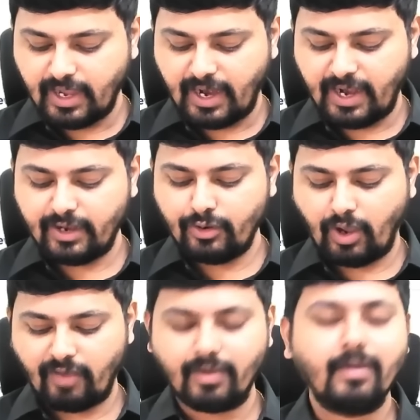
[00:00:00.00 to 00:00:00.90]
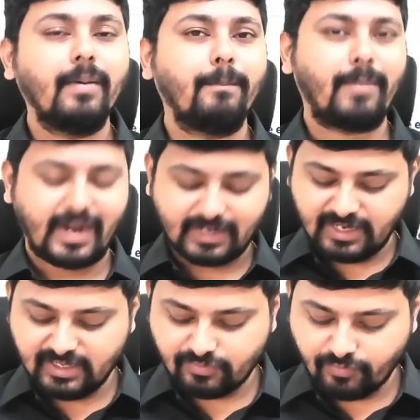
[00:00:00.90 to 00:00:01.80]
and you have a
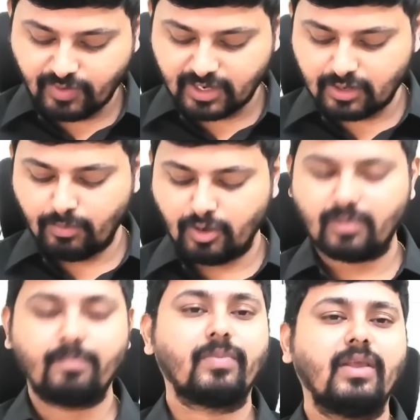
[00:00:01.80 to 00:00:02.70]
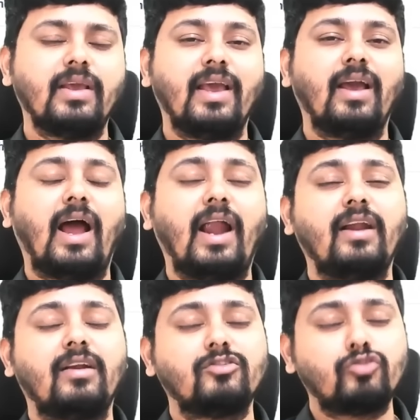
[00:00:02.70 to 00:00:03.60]
practice workbook,
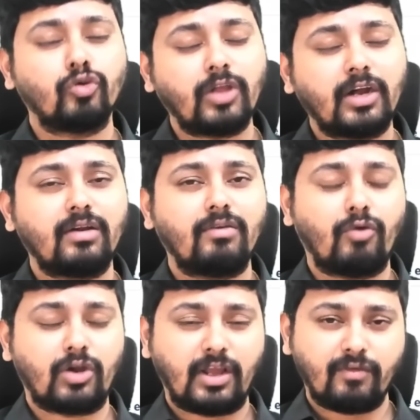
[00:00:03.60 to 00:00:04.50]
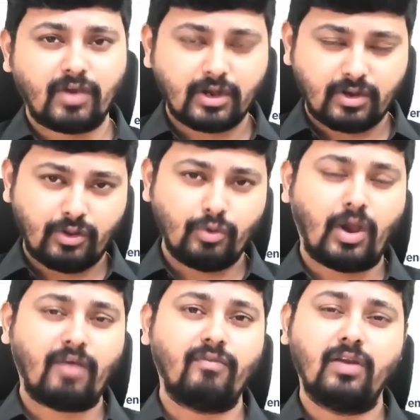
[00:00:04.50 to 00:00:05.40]
and so that whatever you
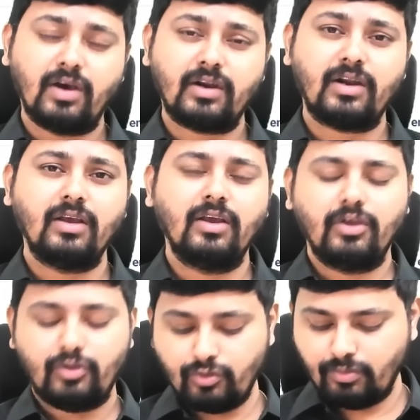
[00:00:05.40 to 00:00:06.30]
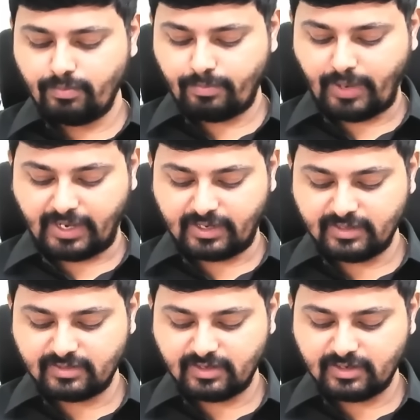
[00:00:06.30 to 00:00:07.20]
have learned, you
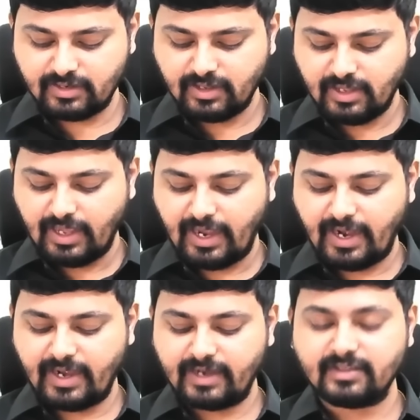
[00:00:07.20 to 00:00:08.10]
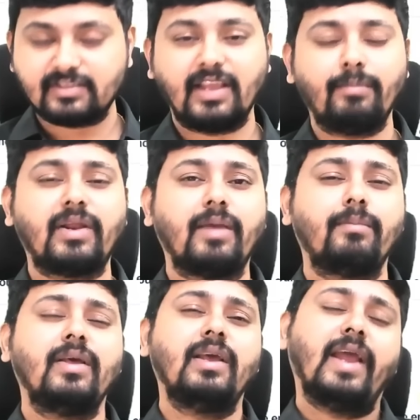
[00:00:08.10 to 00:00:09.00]
practice it. And at the same
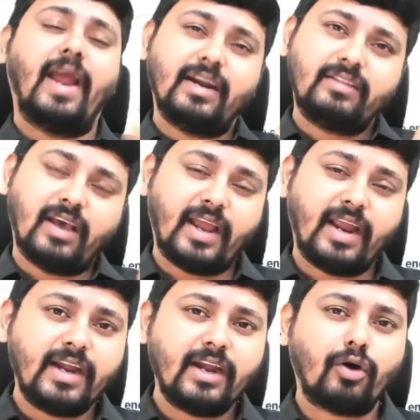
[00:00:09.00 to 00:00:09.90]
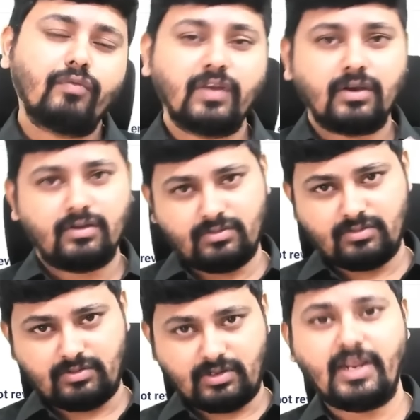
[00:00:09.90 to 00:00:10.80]
time, at the end of the
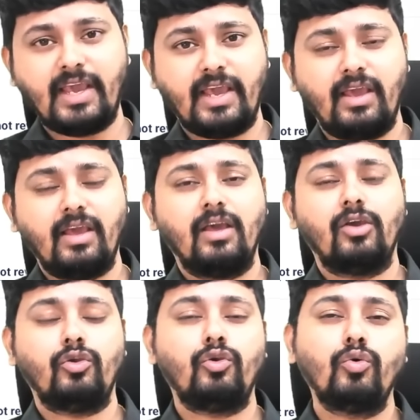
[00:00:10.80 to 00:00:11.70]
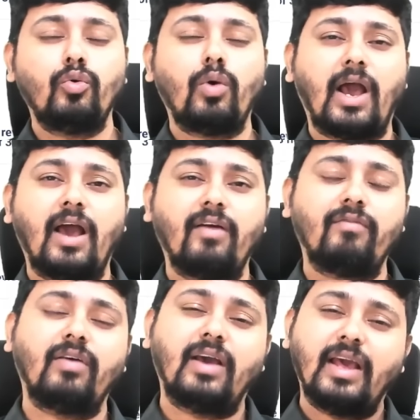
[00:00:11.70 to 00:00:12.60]
day, you have
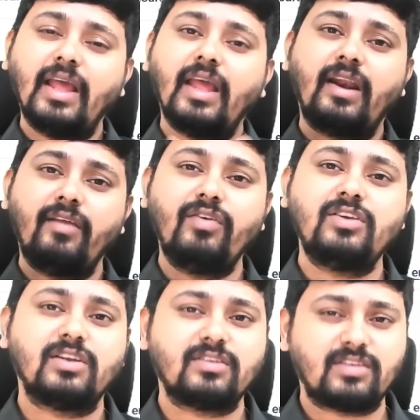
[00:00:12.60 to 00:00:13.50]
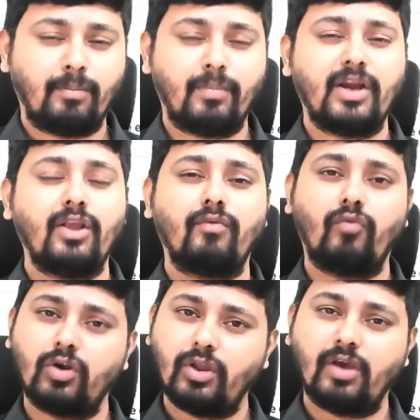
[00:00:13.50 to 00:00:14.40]
a revision summary of
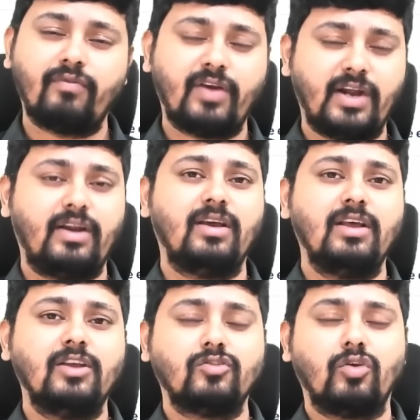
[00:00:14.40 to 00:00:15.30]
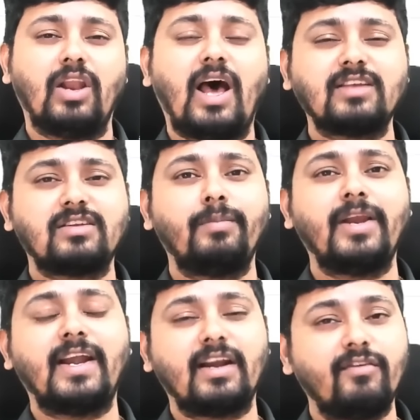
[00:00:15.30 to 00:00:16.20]
what you have read. So last
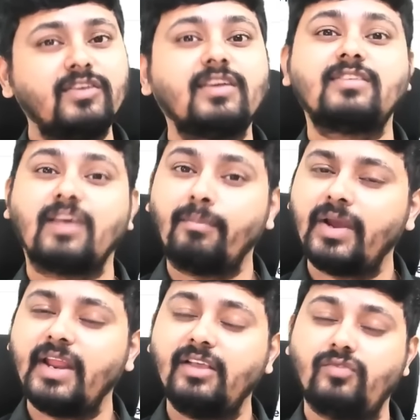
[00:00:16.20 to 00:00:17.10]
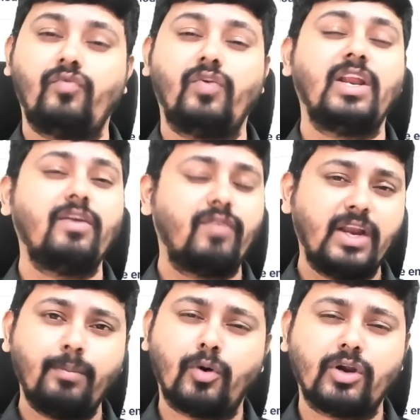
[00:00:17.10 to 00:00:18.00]
minute revision summary is very very
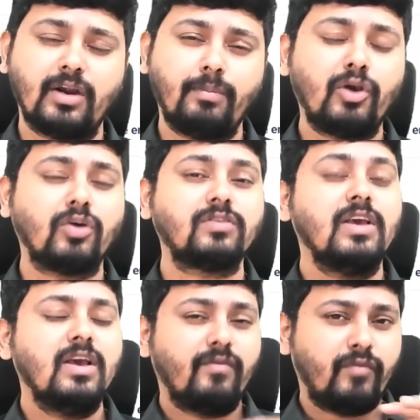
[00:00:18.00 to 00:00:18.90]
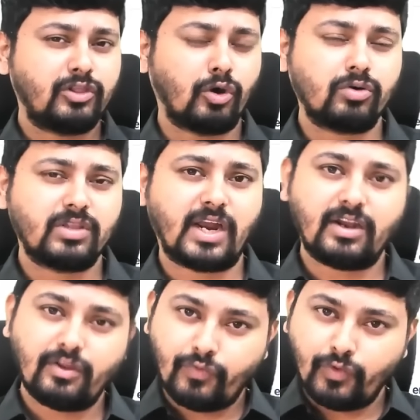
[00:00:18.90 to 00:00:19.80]
important, because without
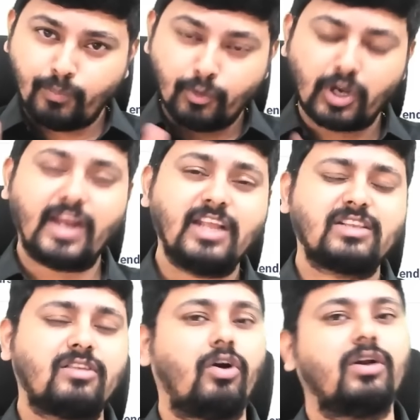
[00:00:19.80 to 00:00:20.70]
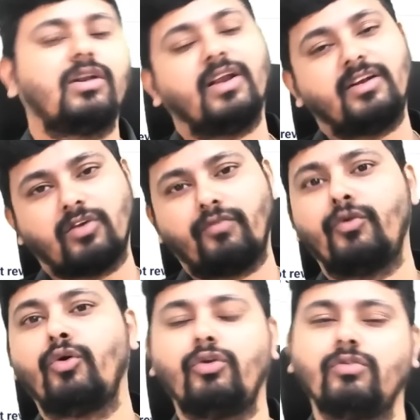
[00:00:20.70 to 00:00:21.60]
that, if you put any slot, it's of
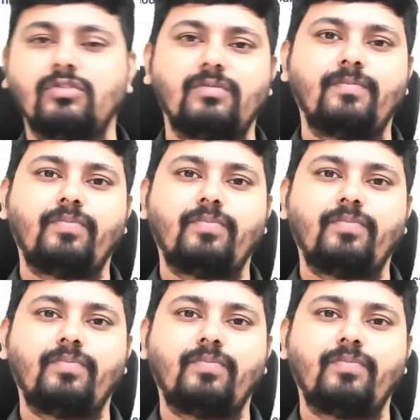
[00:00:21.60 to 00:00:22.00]
no use.